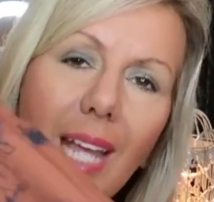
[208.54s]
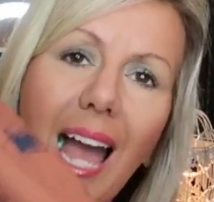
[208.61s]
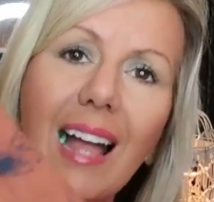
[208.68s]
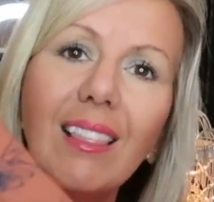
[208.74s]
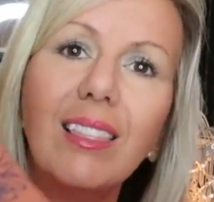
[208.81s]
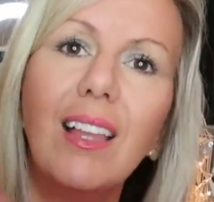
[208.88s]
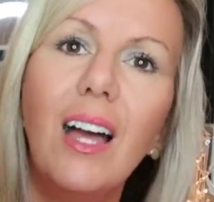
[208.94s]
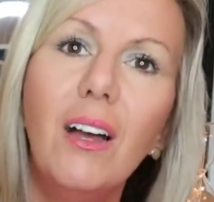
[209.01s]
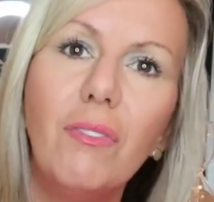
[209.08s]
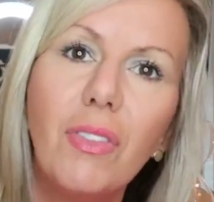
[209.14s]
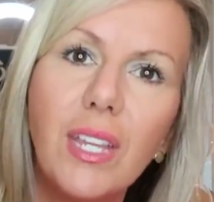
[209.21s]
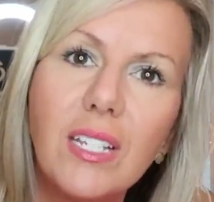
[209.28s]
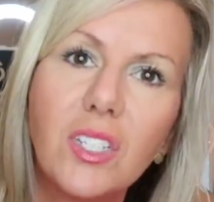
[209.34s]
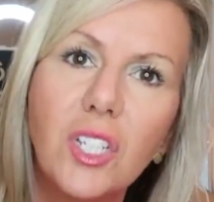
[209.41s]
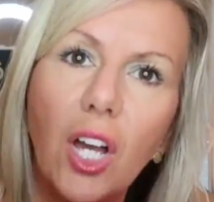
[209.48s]
I love
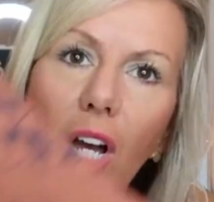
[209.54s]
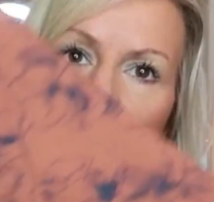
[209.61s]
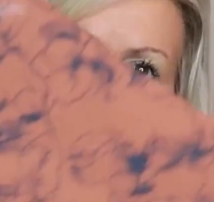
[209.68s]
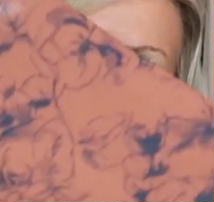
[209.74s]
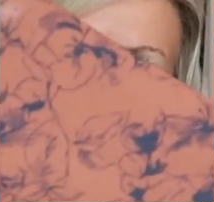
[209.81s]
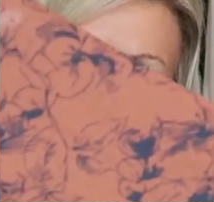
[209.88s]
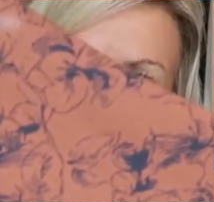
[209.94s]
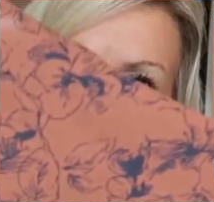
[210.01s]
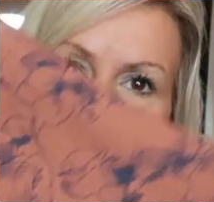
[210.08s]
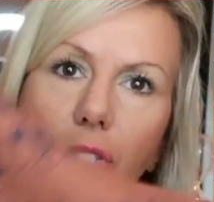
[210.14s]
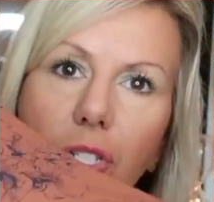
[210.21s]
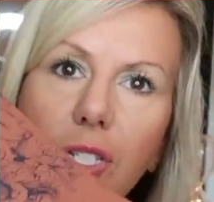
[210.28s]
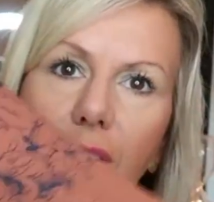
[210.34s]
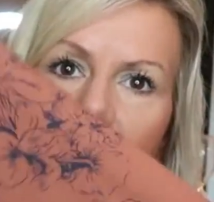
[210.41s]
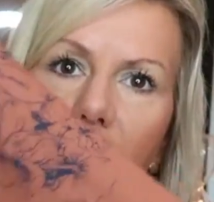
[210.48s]
these
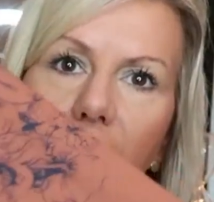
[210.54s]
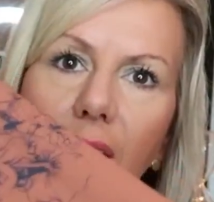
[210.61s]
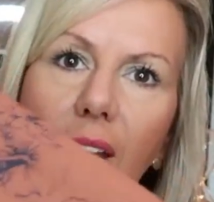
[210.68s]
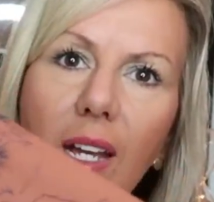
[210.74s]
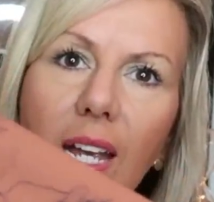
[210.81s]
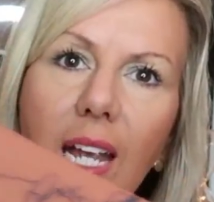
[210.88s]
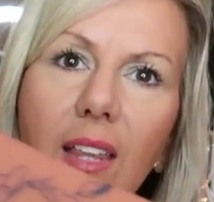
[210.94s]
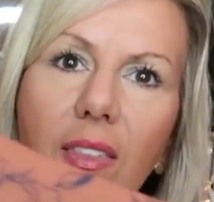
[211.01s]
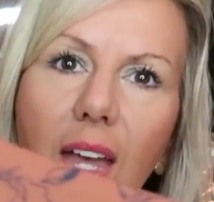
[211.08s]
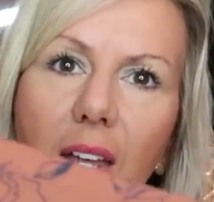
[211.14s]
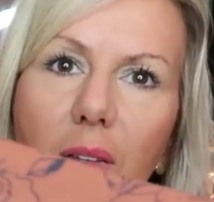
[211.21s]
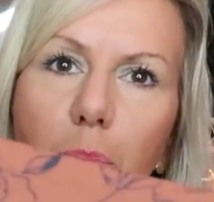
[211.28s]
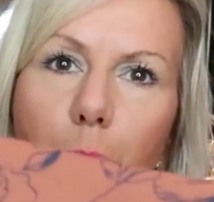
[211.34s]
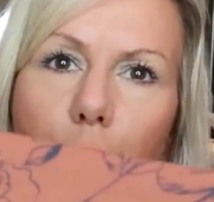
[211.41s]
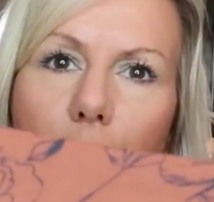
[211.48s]
colors. Isn't
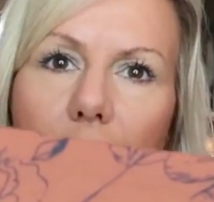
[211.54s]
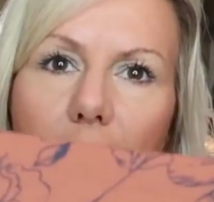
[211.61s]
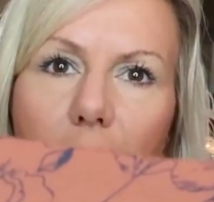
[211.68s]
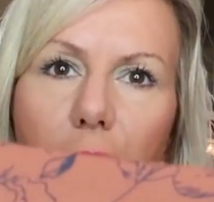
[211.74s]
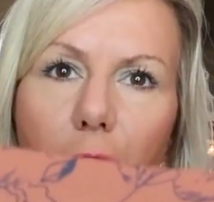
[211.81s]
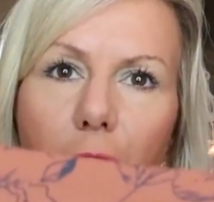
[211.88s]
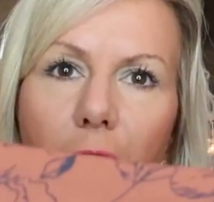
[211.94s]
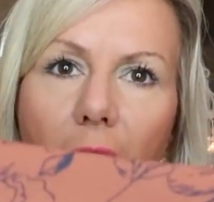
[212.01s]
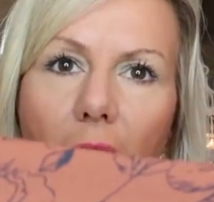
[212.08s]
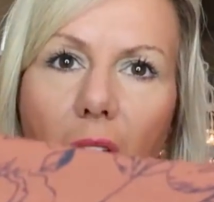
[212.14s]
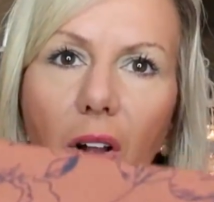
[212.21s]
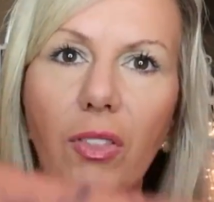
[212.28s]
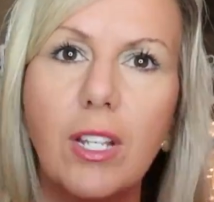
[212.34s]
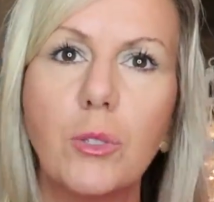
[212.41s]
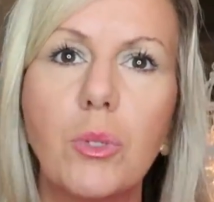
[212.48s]
that pretty for
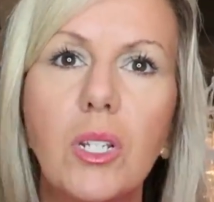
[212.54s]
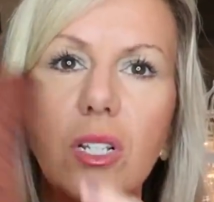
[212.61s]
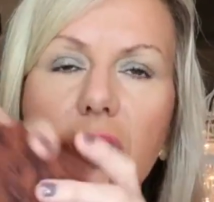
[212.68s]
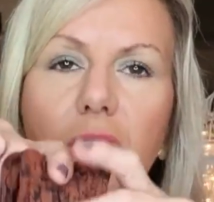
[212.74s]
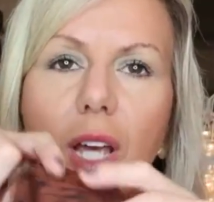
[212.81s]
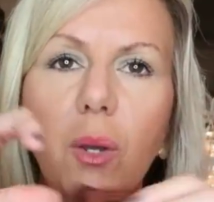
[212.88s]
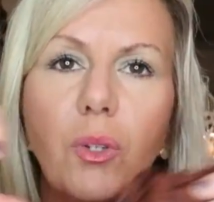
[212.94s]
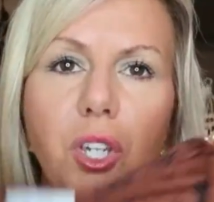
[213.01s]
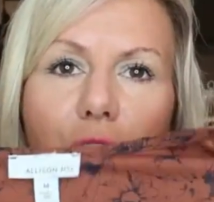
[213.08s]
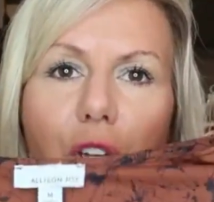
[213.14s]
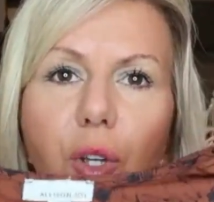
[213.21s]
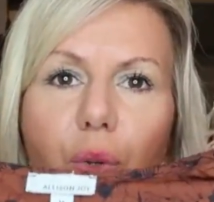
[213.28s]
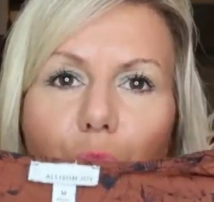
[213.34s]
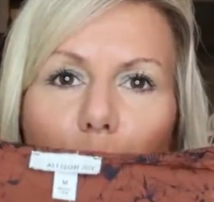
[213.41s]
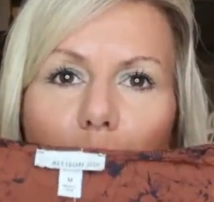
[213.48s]
fall? This would look so
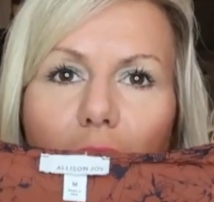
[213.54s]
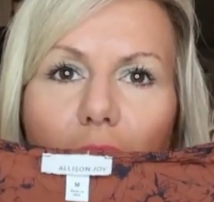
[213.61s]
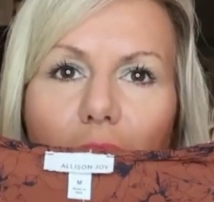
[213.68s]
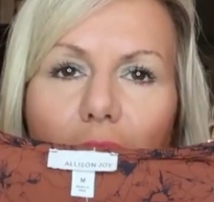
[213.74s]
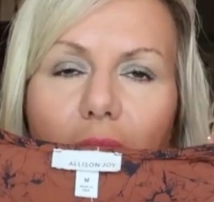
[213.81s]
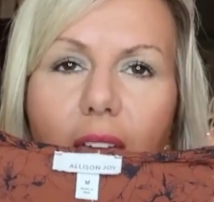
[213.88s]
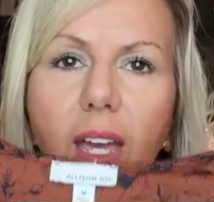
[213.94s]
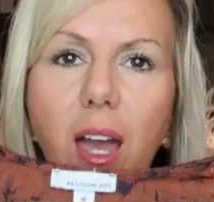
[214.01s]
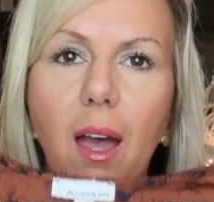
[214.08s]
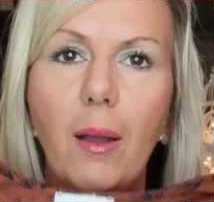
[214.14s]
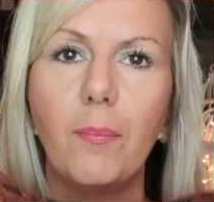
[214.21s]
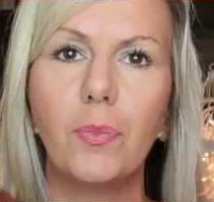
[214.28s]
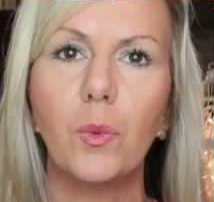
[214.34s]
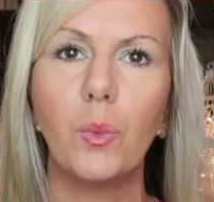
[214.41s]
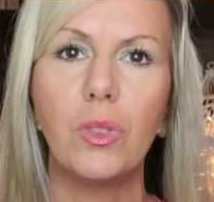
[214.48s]
cute with
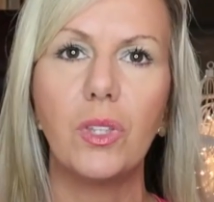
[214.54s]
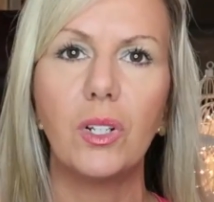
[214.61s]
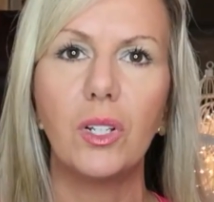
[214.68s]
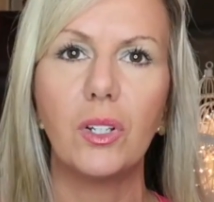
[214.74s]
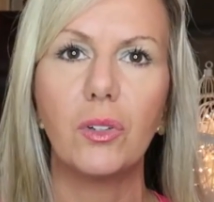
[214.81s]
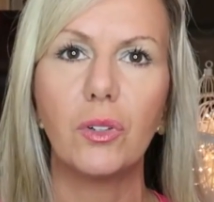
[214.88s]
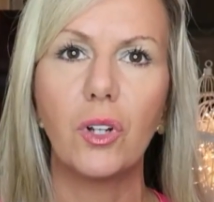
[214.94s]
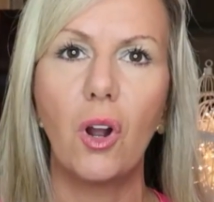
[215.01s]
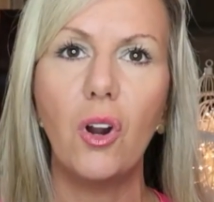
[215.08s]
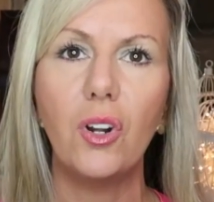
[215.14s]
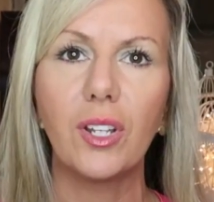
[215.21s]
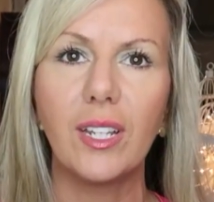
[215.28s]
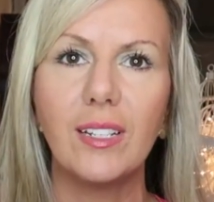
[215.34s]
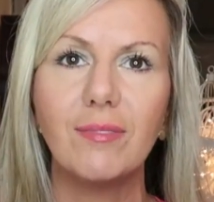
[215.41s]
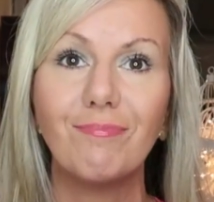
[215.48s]
the little
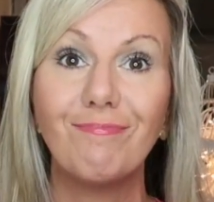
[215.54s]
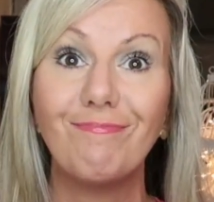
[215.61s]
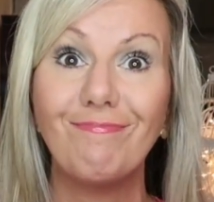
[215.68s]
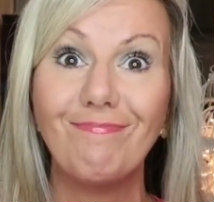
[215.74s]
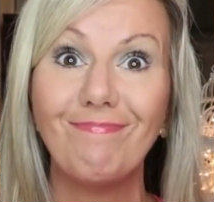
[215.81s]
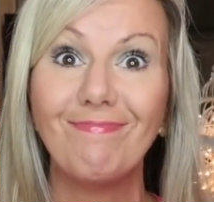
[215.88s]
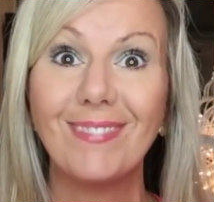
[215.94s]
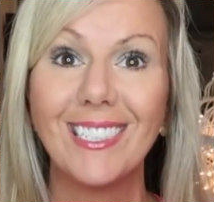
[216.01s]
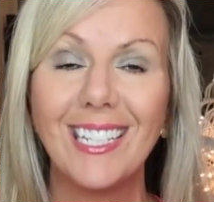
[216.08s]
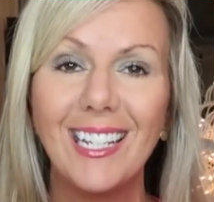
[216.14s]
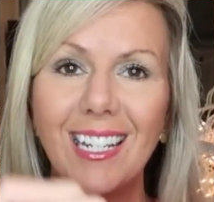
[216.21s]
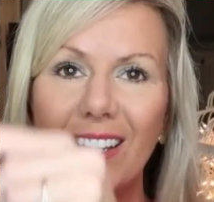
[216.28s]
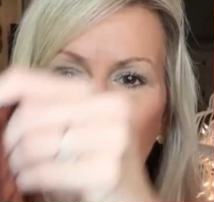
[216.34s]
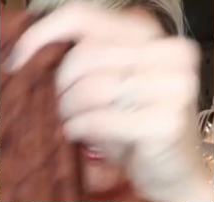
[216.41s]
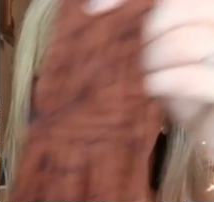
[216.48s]
cardigan
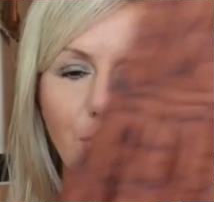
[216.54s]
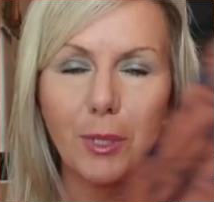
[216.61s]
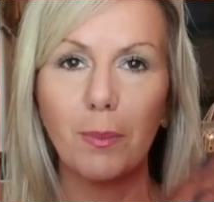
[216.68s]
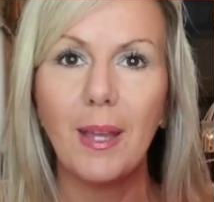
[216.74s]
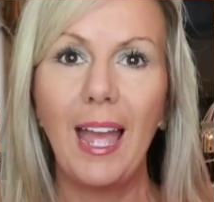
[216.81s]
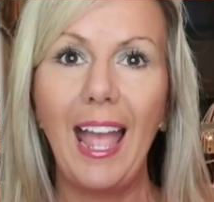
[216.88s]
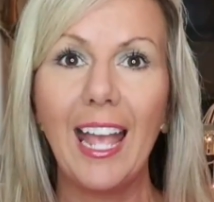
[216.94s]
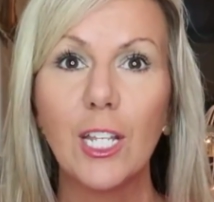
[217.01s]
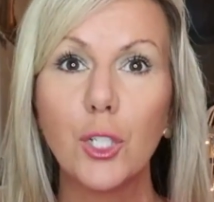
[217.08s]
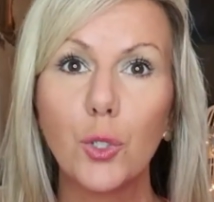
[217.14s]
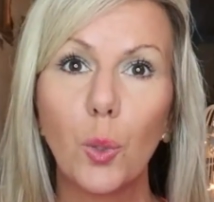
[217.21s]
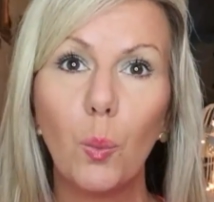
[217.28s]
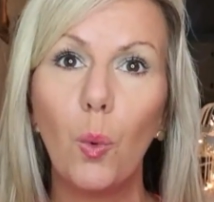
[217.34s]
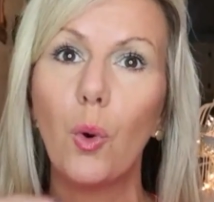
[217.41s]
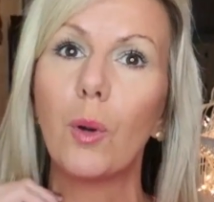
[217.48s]
for some
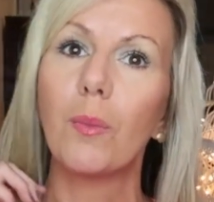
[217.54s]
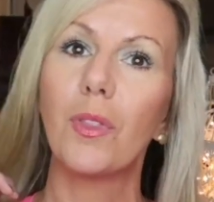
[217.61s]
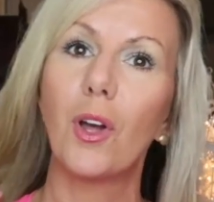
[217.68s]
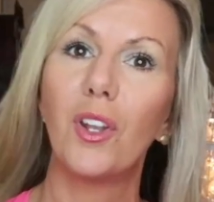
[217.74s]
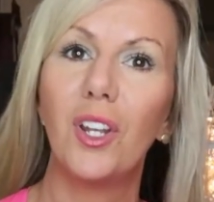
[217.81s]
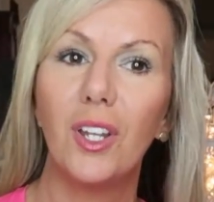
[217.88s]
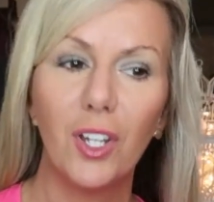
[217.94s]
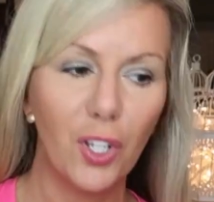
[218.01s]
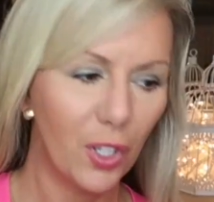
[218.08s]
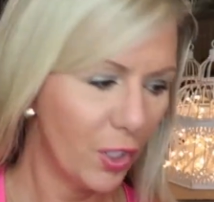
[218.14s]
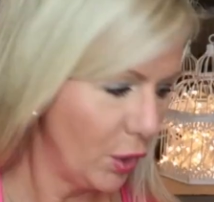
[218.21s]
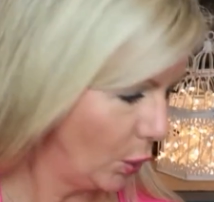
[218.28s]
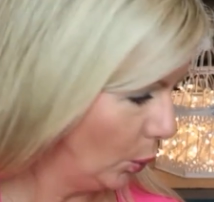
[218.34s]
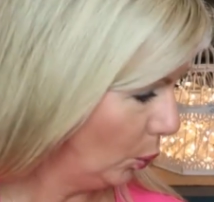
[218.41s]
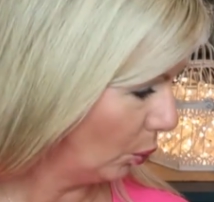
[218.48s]
extra warmth on a
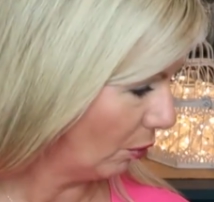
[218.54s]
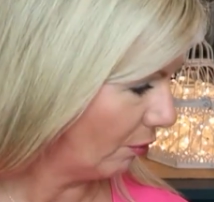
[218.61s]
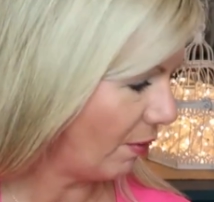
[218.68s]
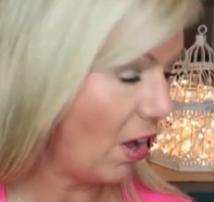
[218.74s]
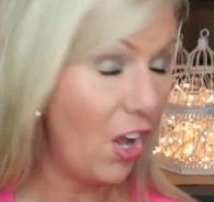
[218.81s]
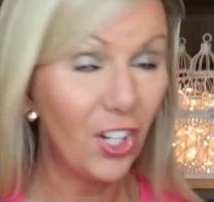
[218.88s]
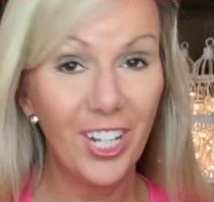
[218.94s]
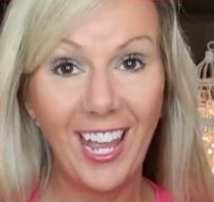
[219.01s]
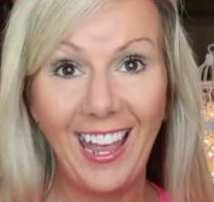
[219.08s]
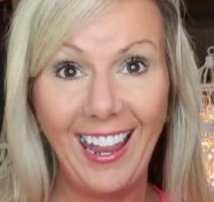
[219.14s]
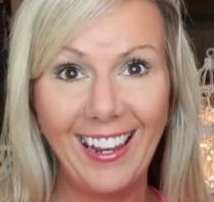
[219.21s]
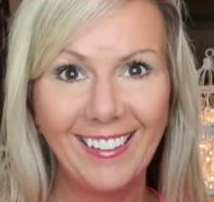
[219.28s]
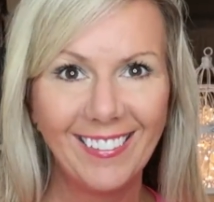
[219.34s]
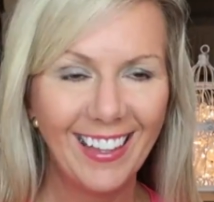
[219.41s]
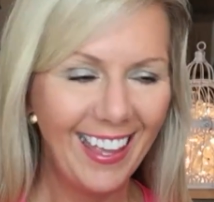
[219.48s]
cool fall
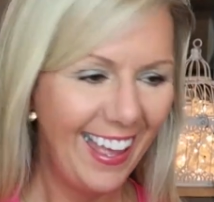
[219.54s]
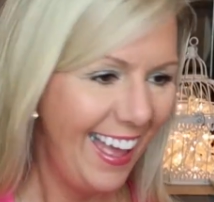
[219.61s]
day.